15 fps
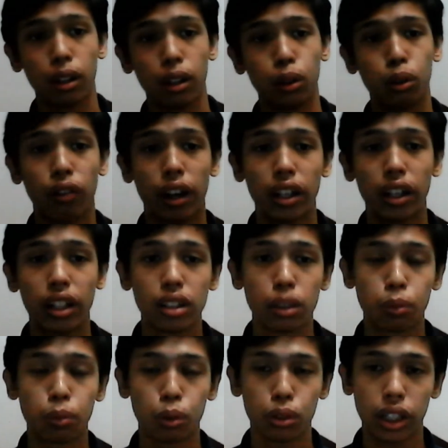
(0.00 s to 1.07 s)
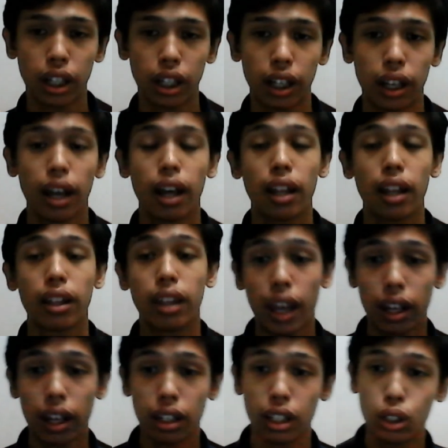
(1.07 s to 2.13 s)
to finance the project,
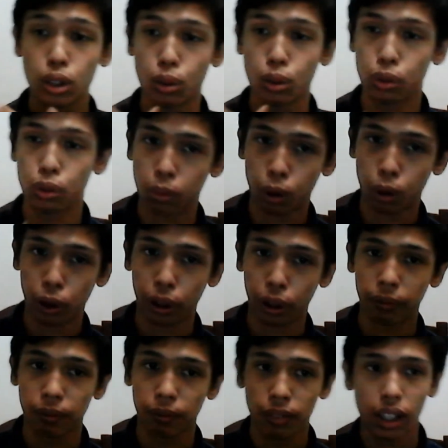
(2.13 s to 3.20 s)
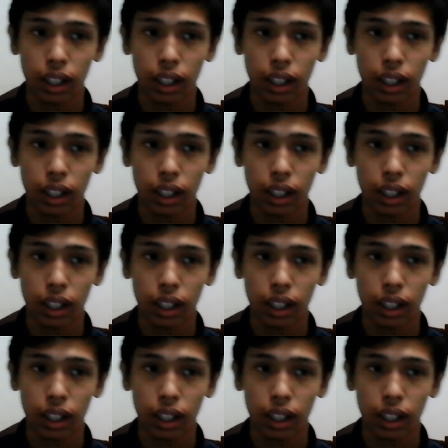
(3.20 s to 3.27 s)
then issue the bond,